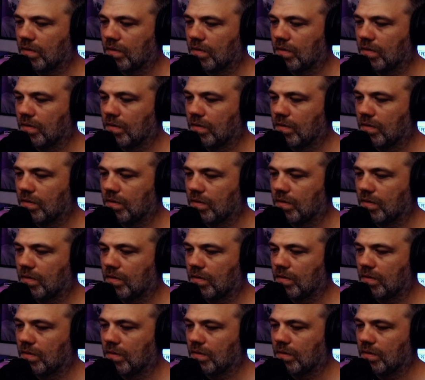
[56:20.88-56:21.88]
Just
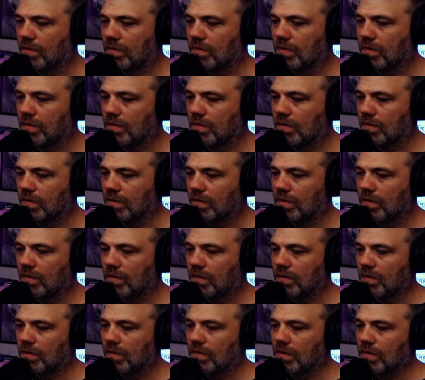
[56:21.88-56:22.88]

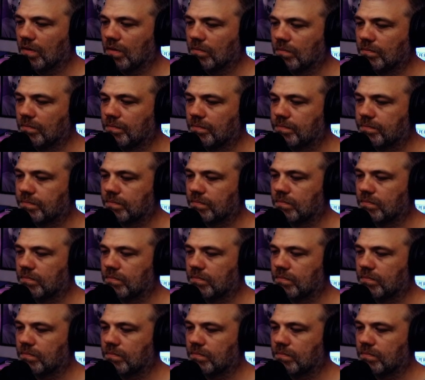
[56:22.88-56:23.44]
thinking